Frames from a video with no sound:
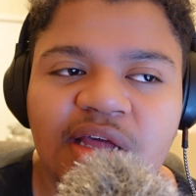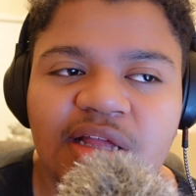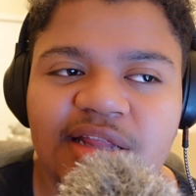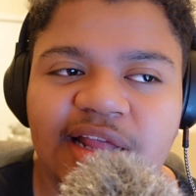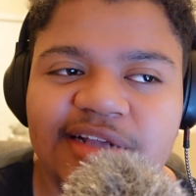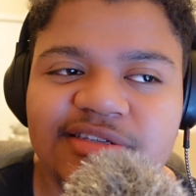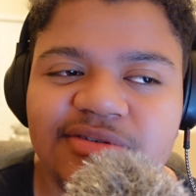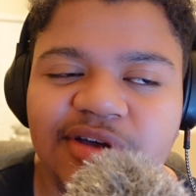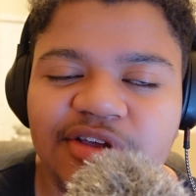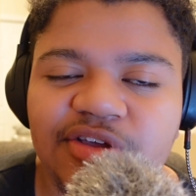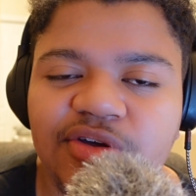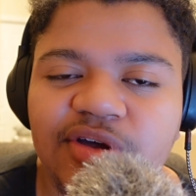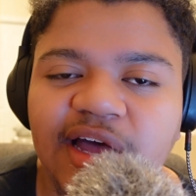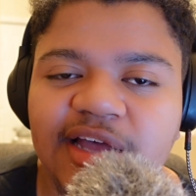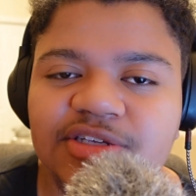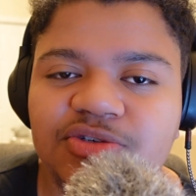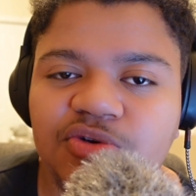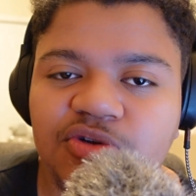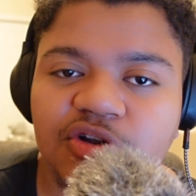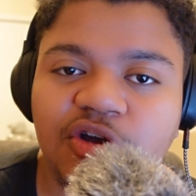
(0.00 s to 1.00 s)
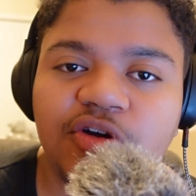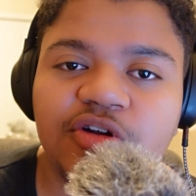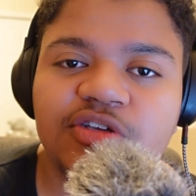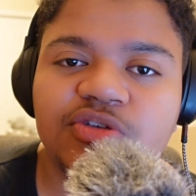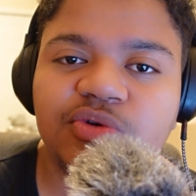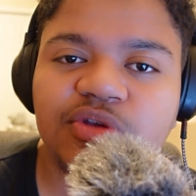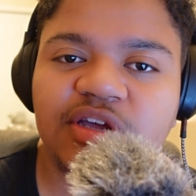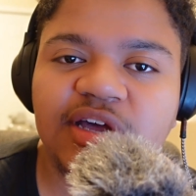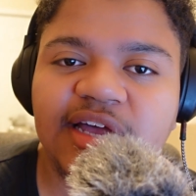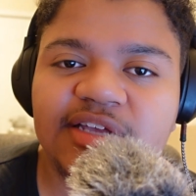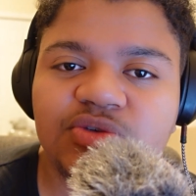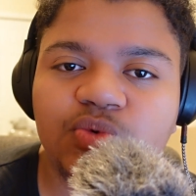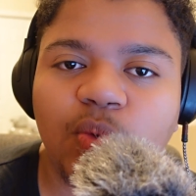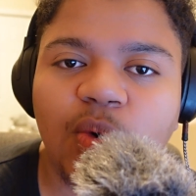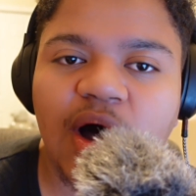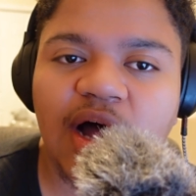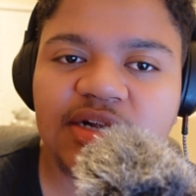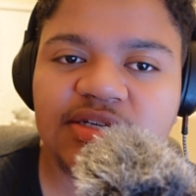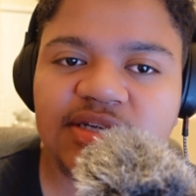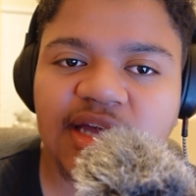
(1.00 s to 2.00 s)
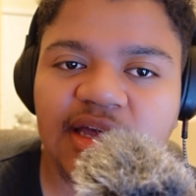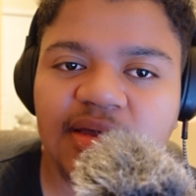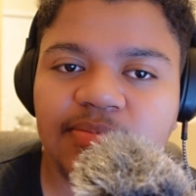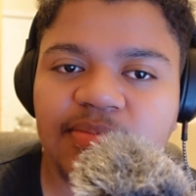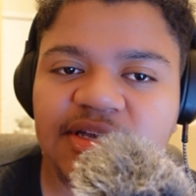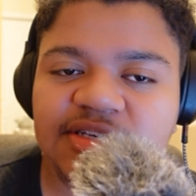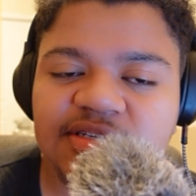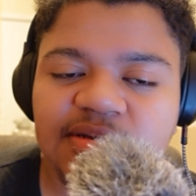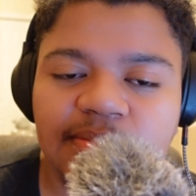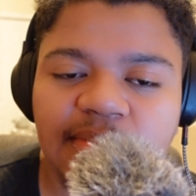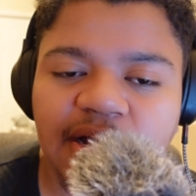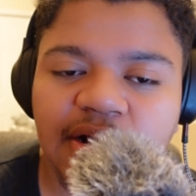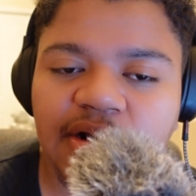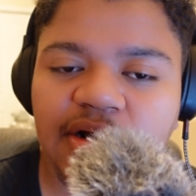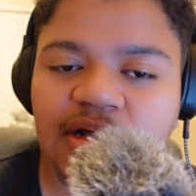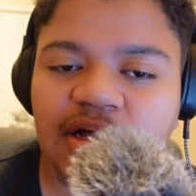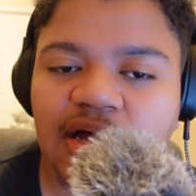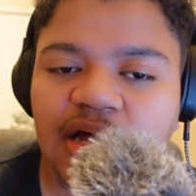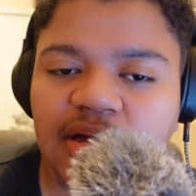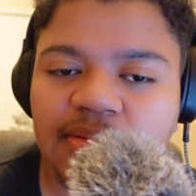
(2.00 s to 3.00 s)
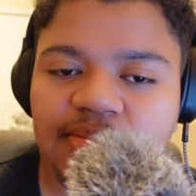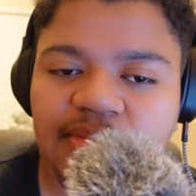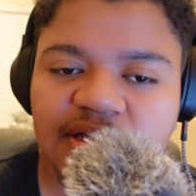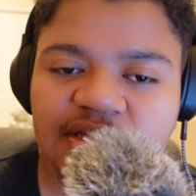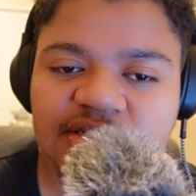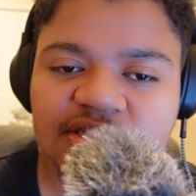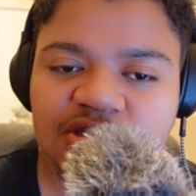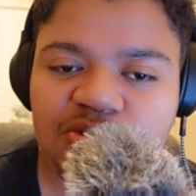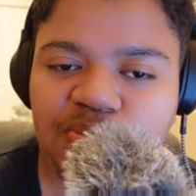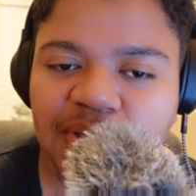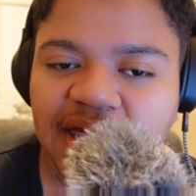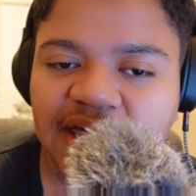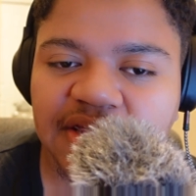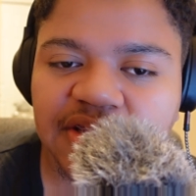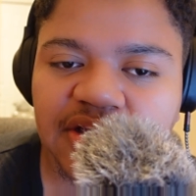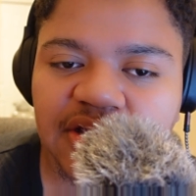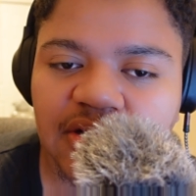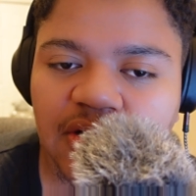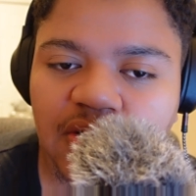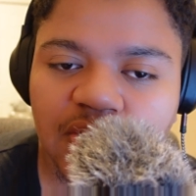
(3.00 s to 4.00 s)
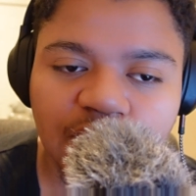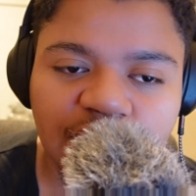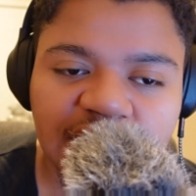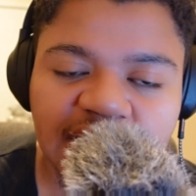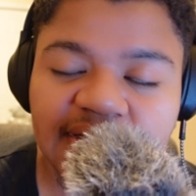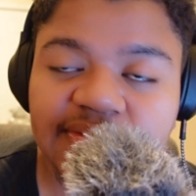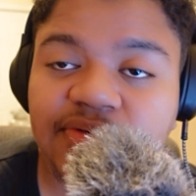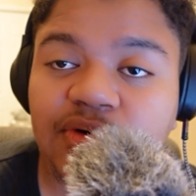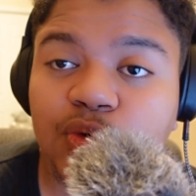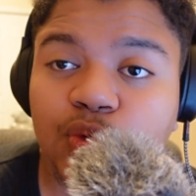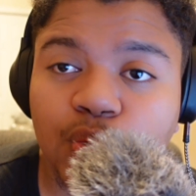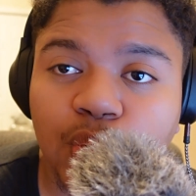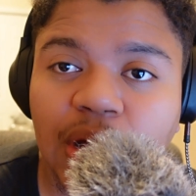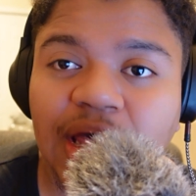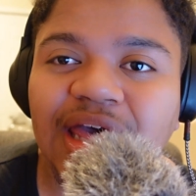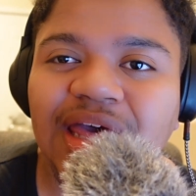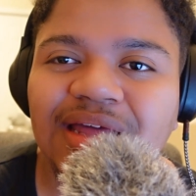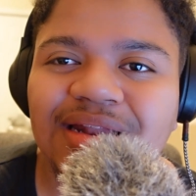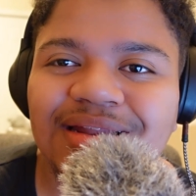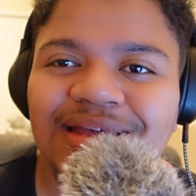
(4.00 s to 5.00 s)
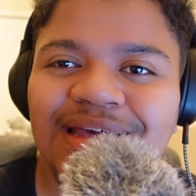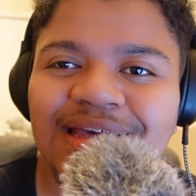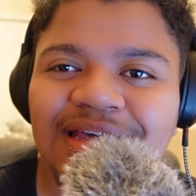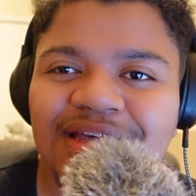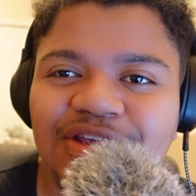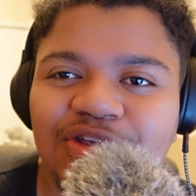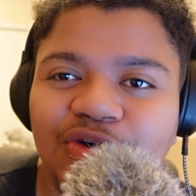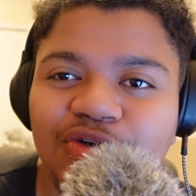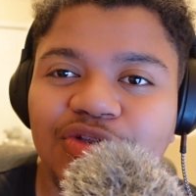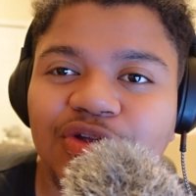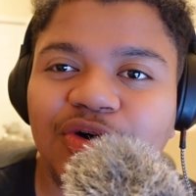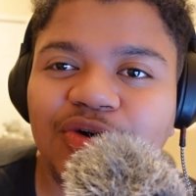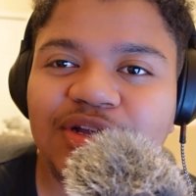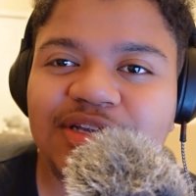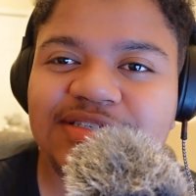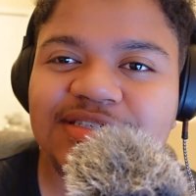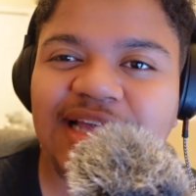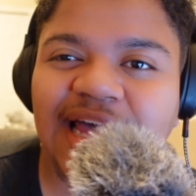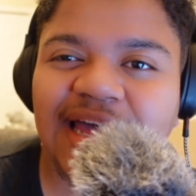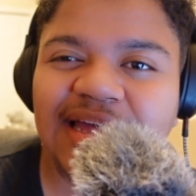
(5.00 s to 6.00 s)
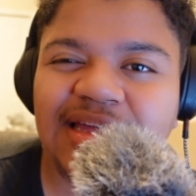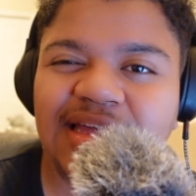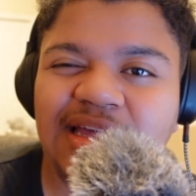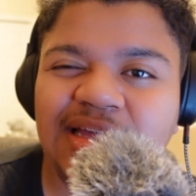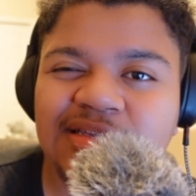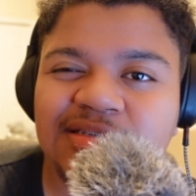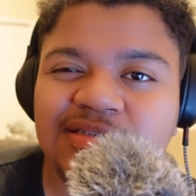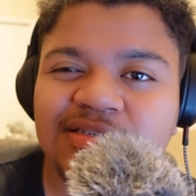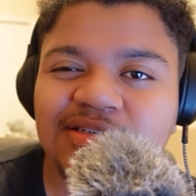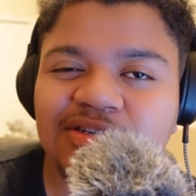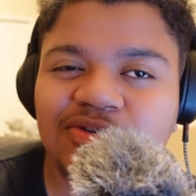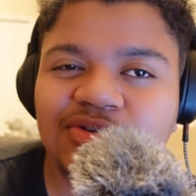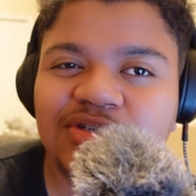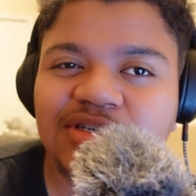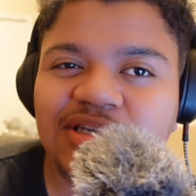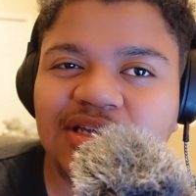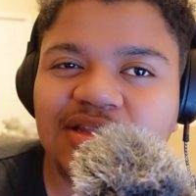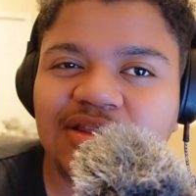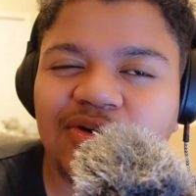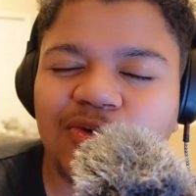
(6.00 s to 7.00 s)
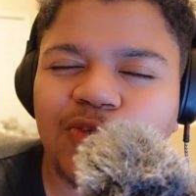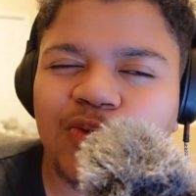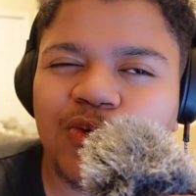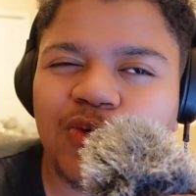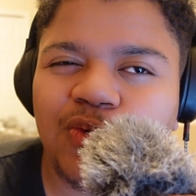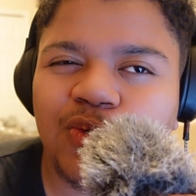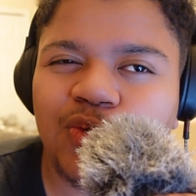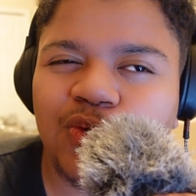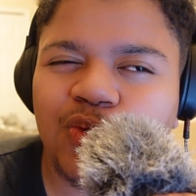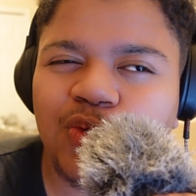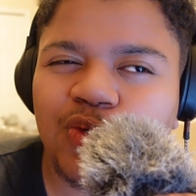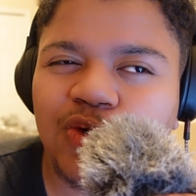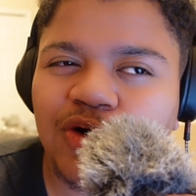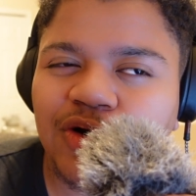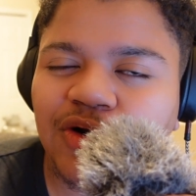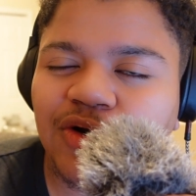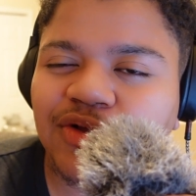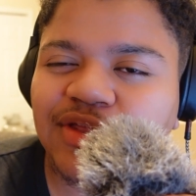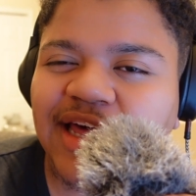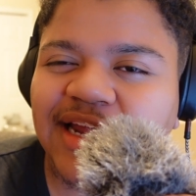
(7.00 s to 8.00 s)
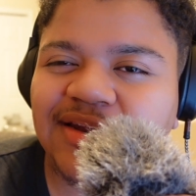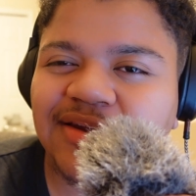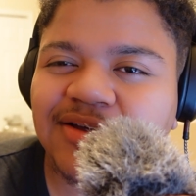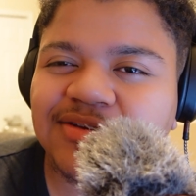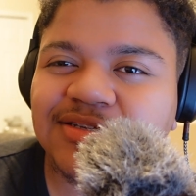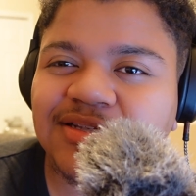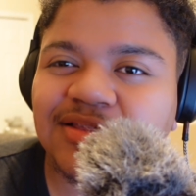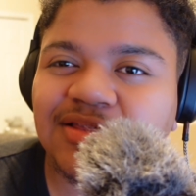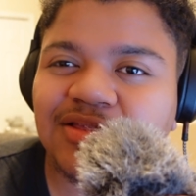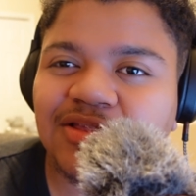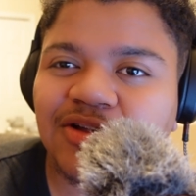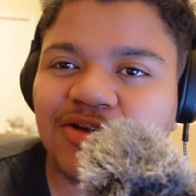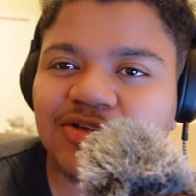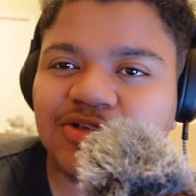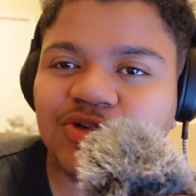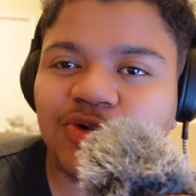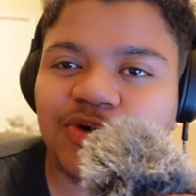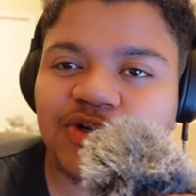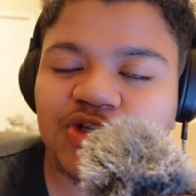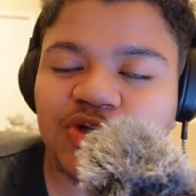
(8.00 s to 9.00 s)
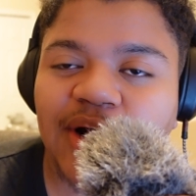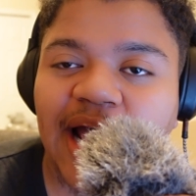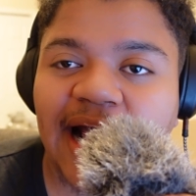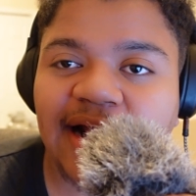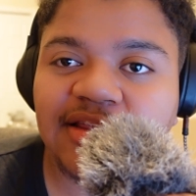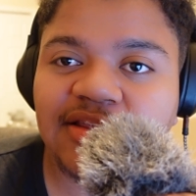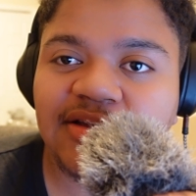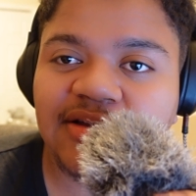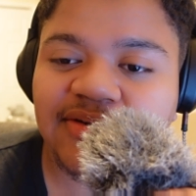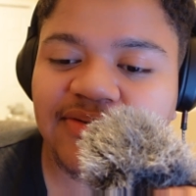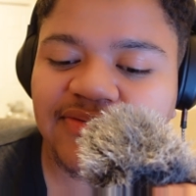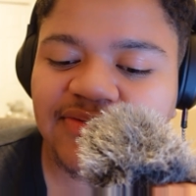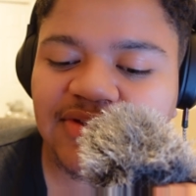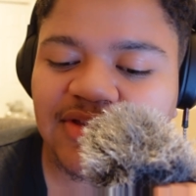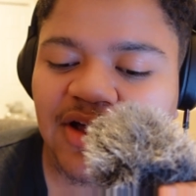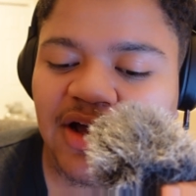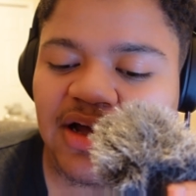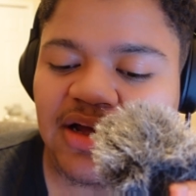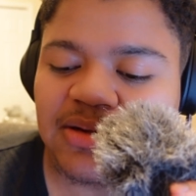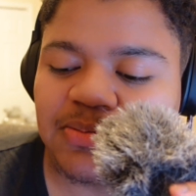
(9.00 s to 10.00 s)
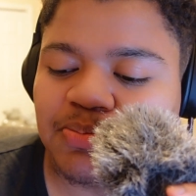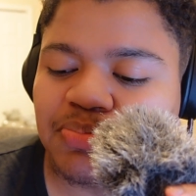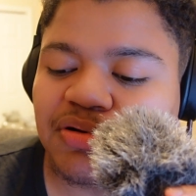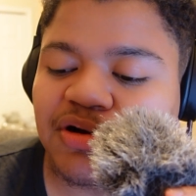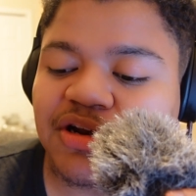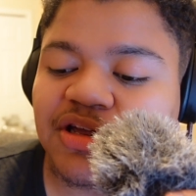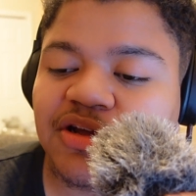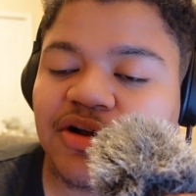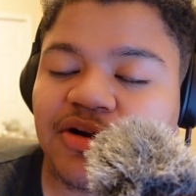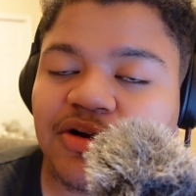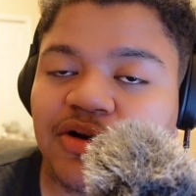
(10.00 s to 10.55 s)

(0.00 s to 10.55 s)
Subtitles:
That's why you guys will notice when you guys watch like Miss America, Miss Spain, or whatever, when you'll notice that it's usually the girl that doesn't look so attractive. The prettier